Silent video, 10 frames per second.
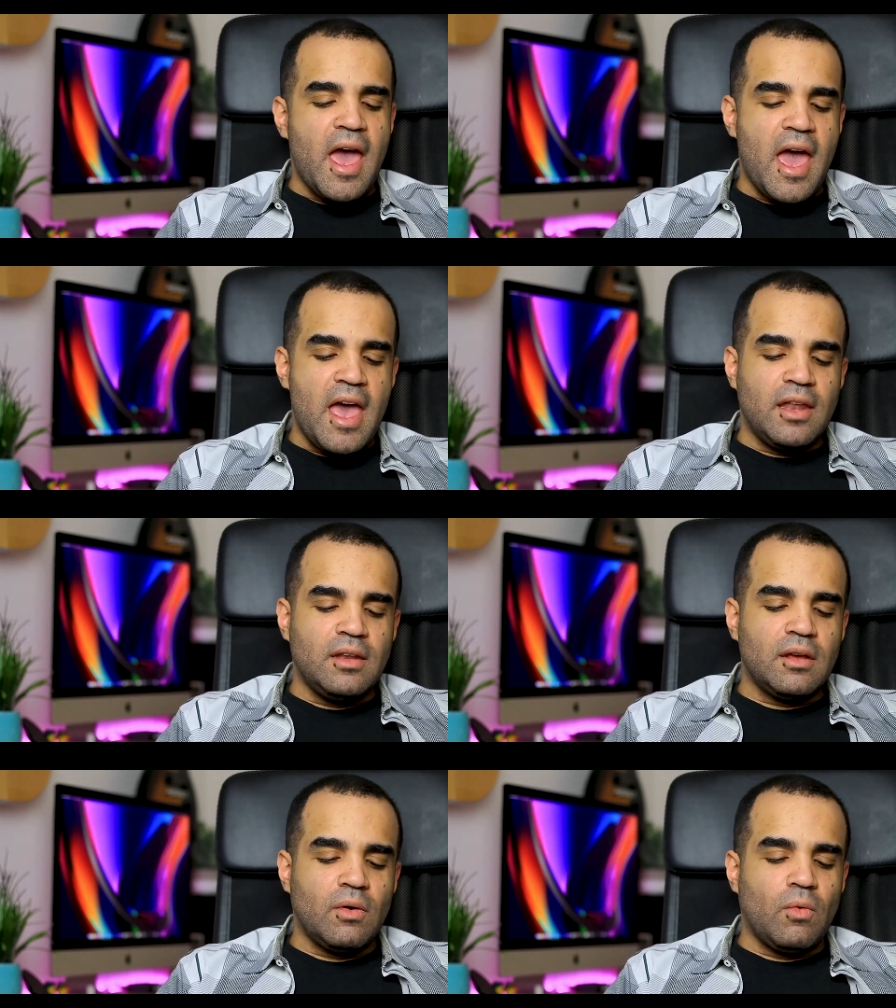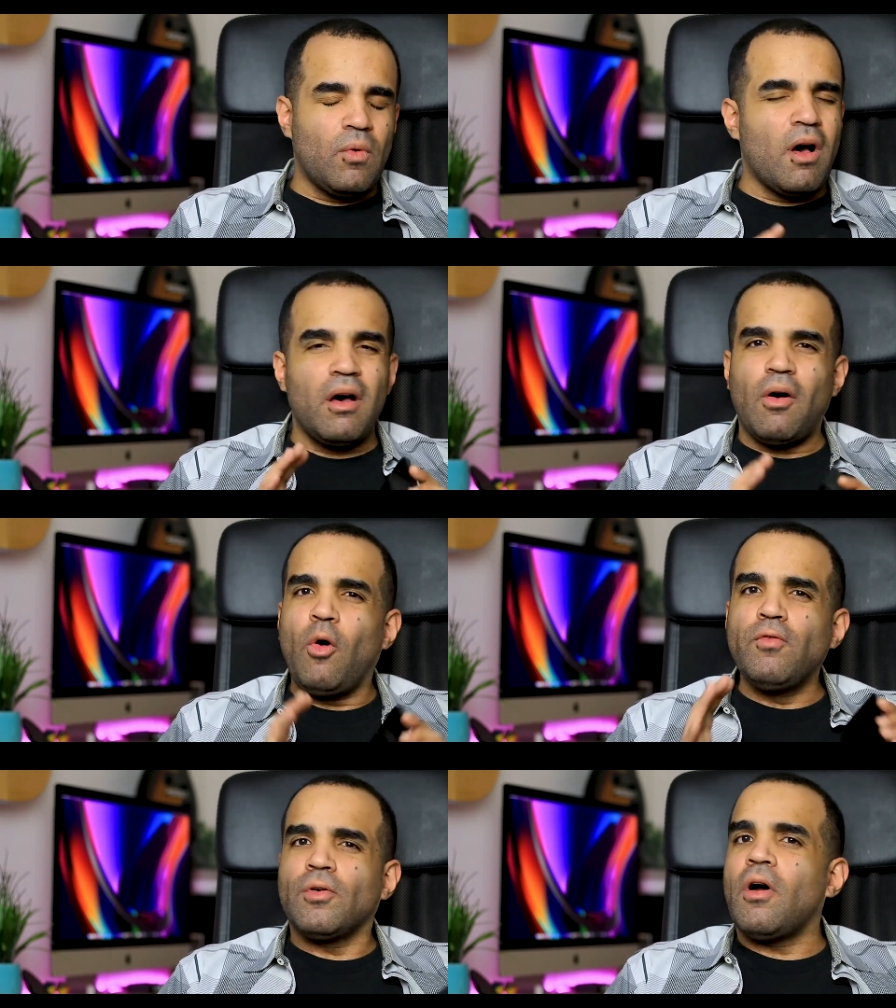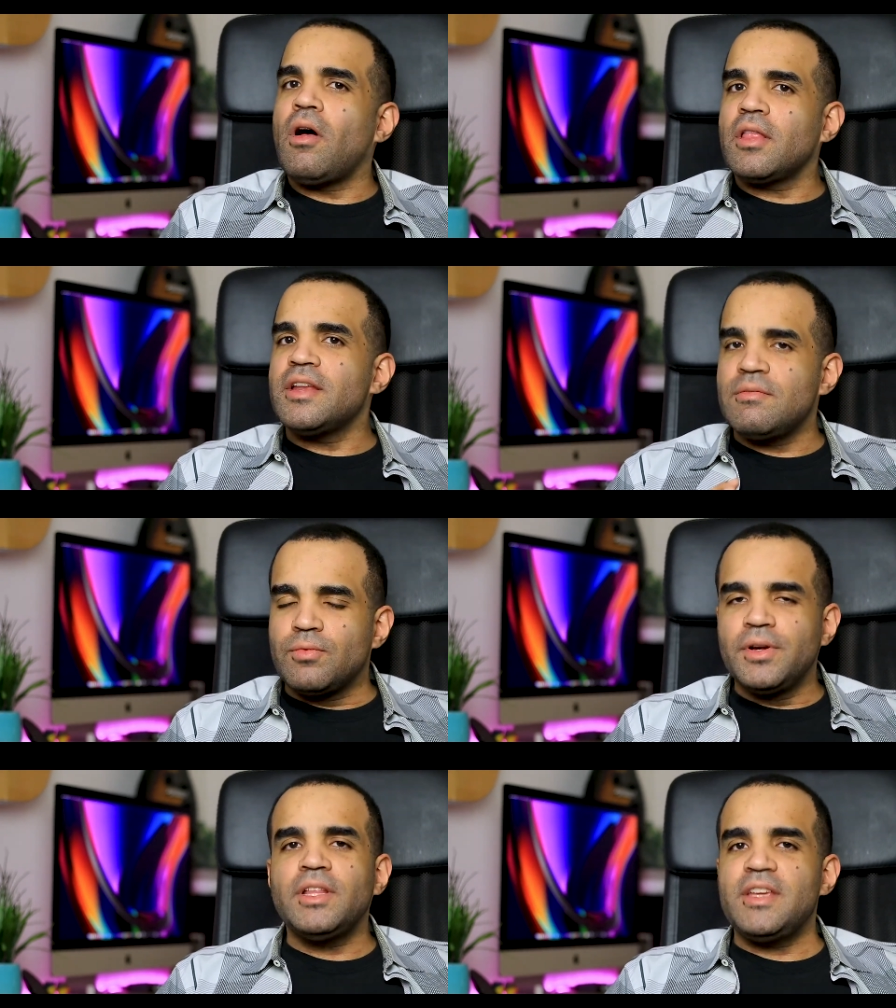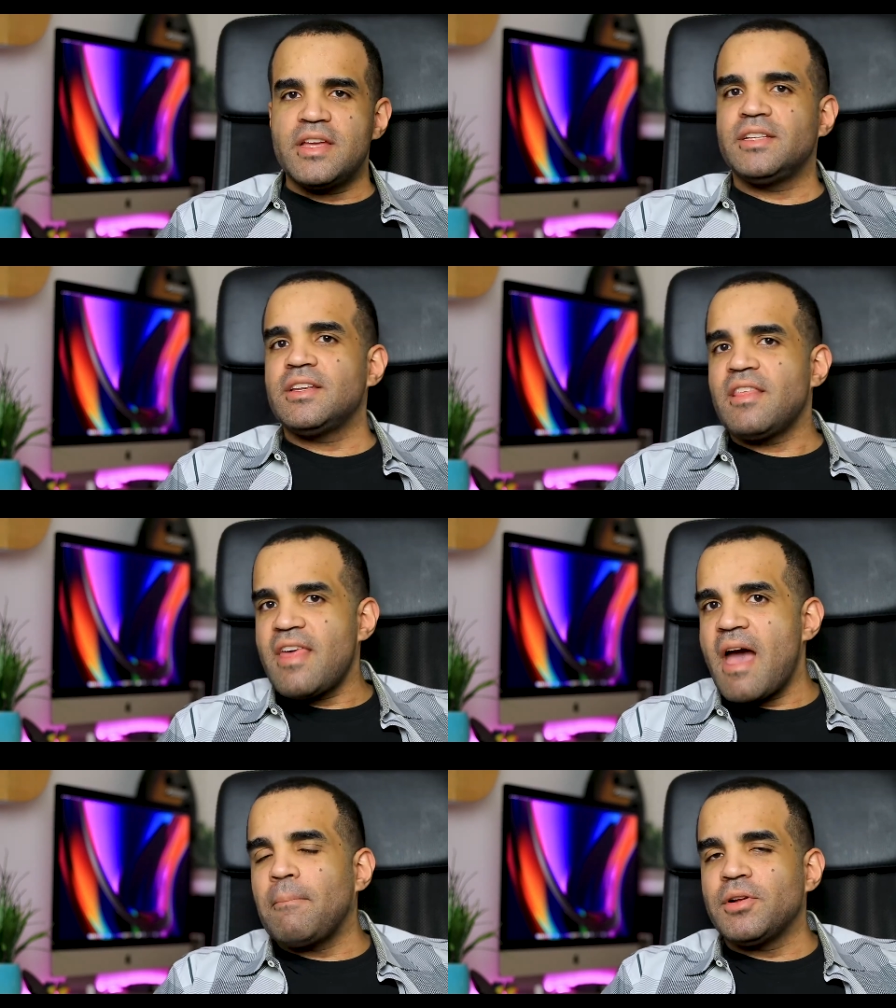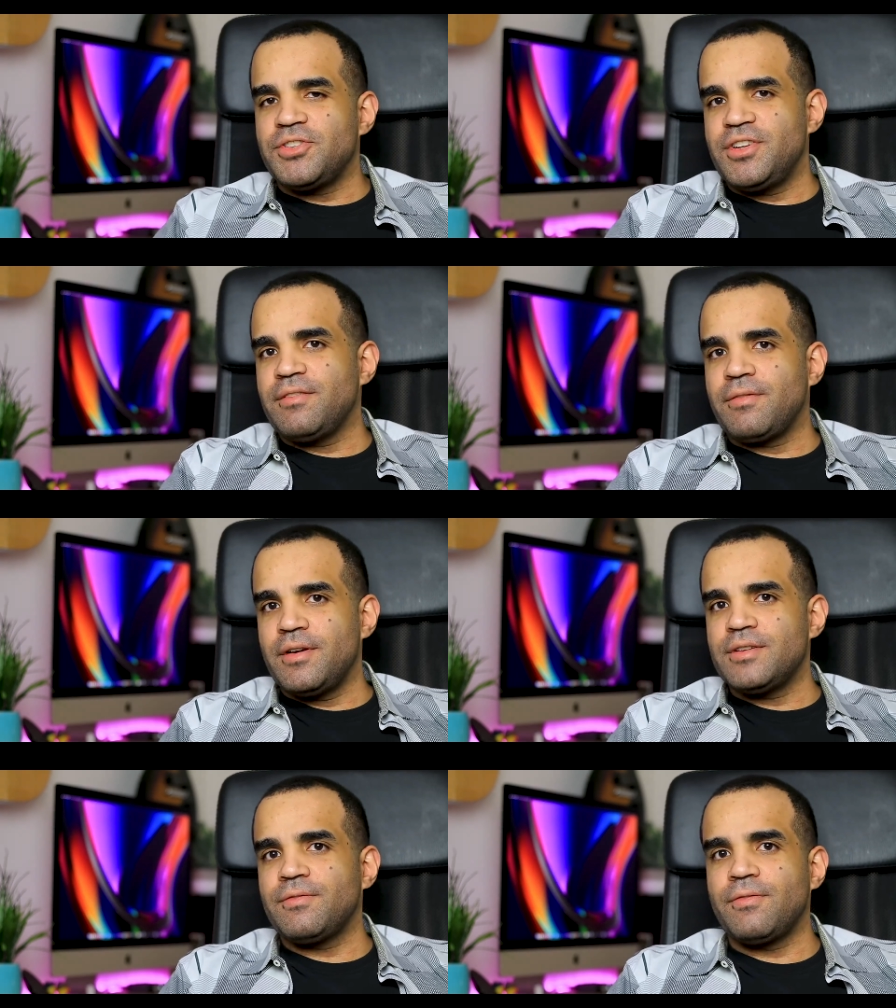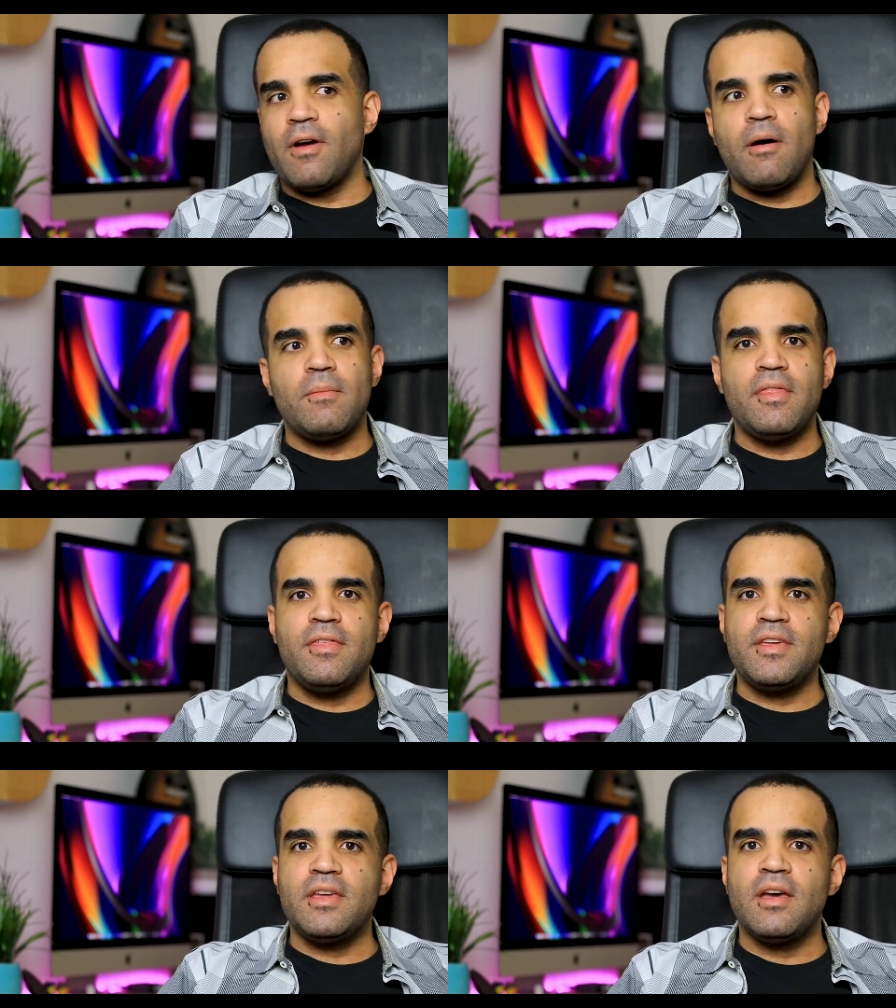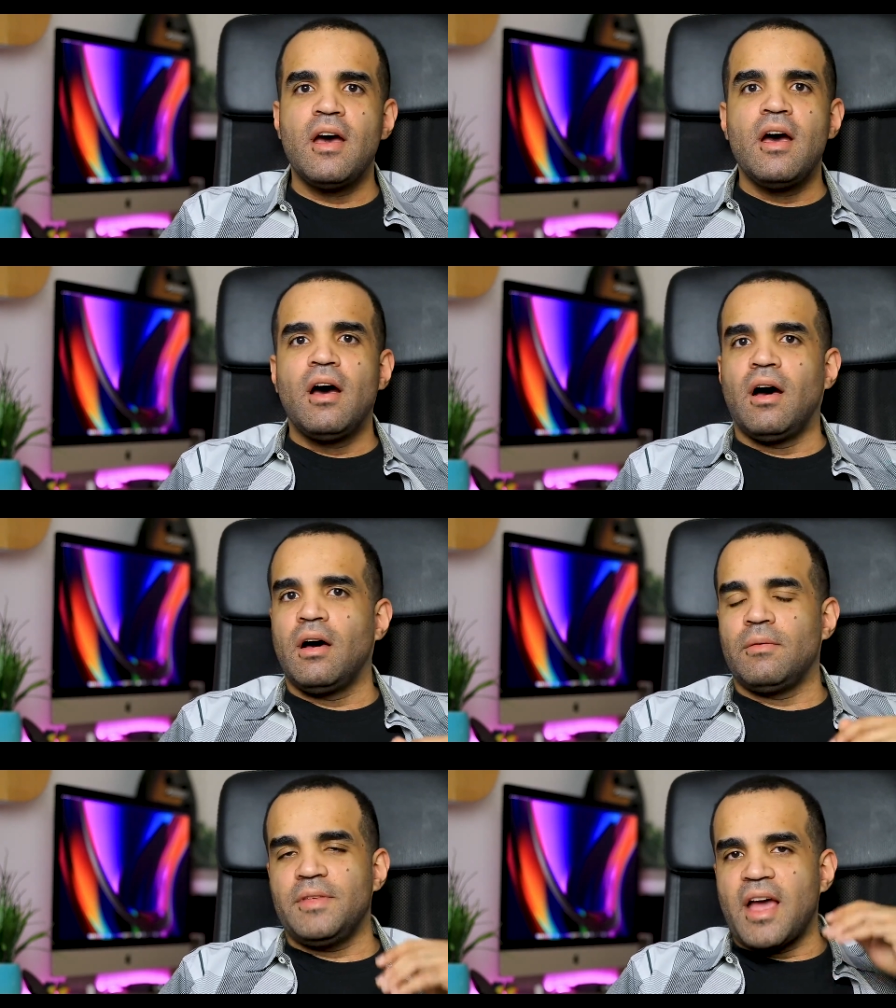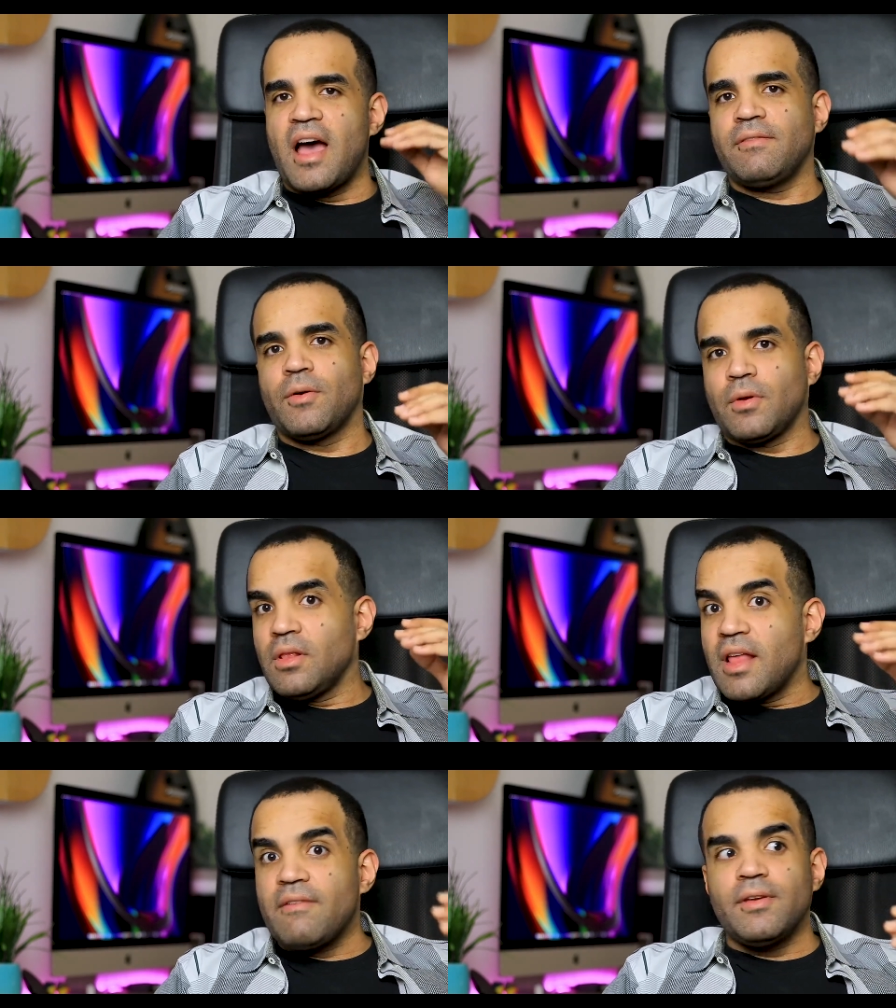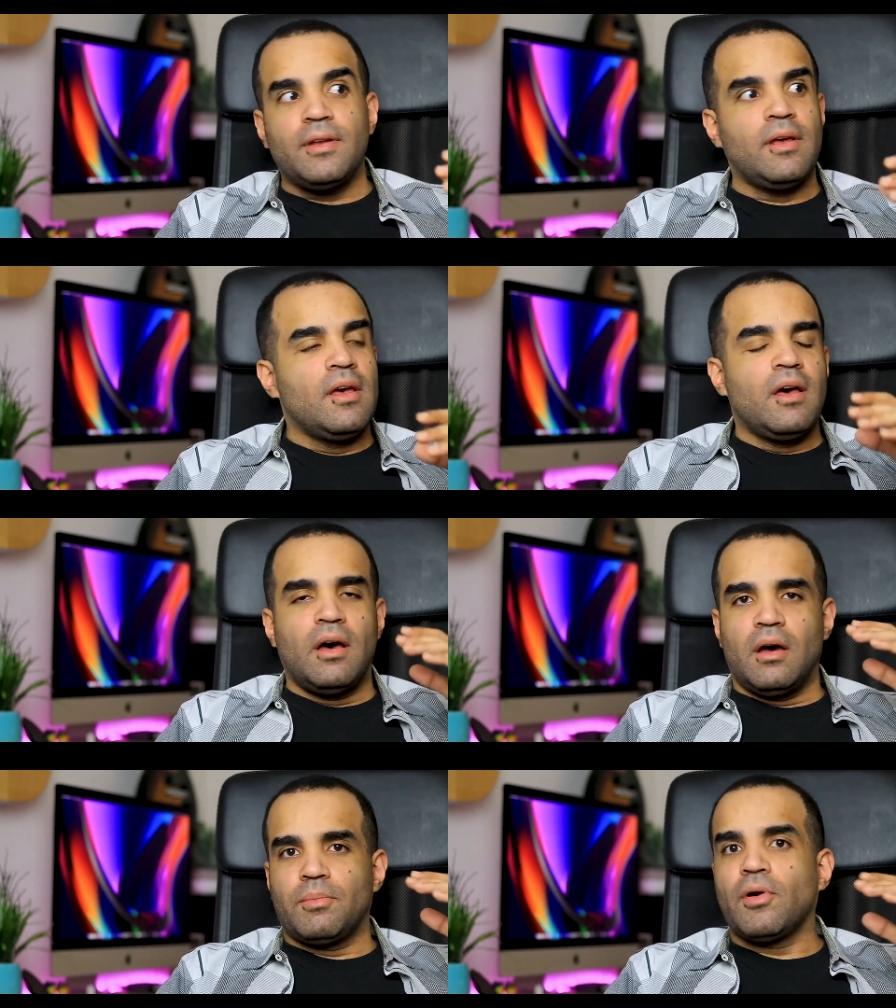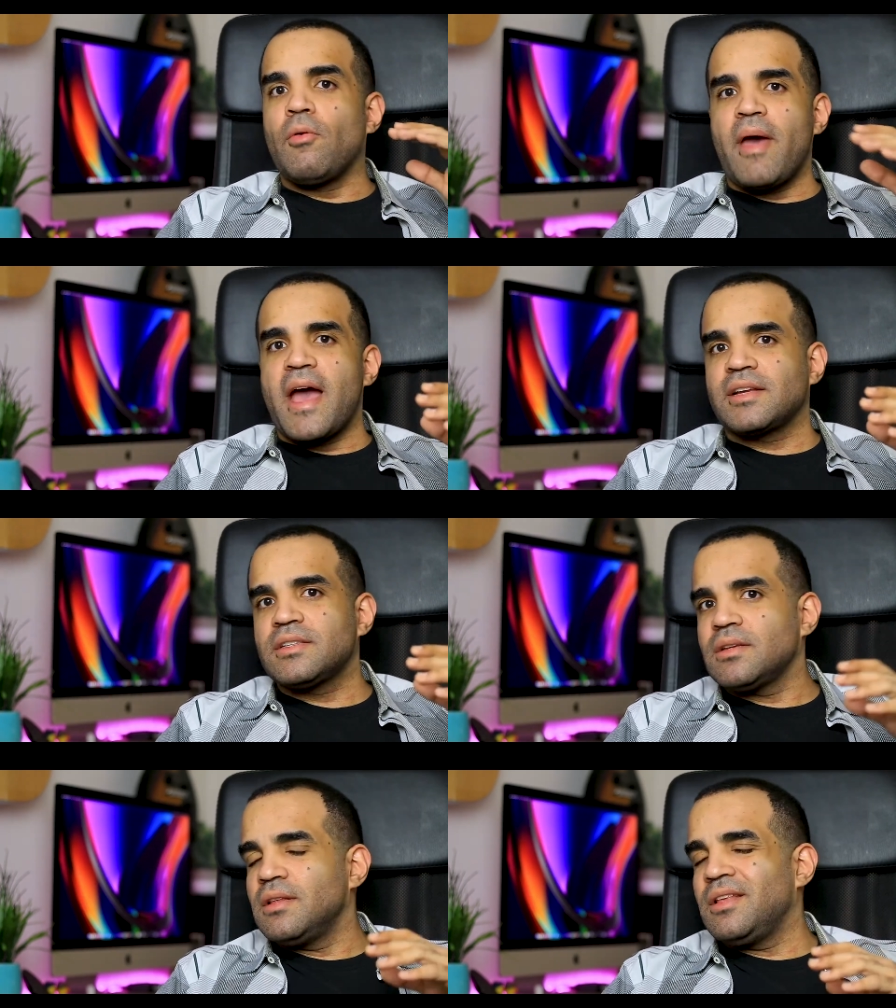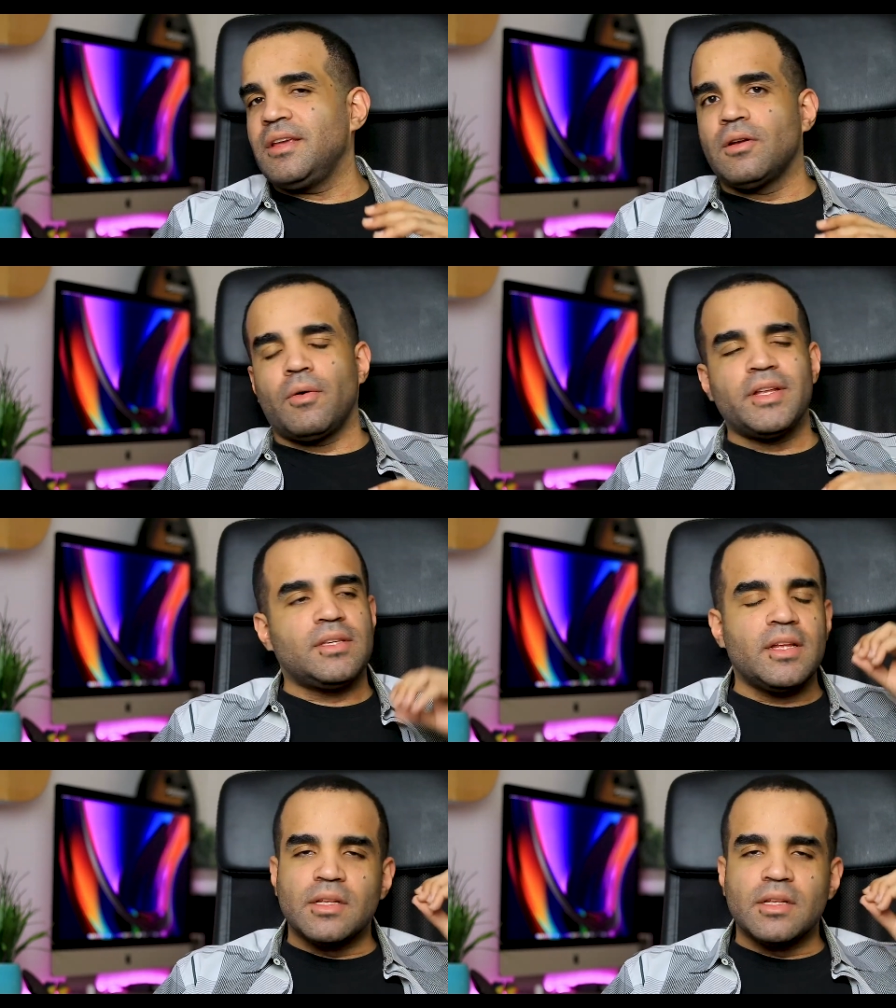and overall, it really isn't that much different from the iPhone 11 Pro Max. It's a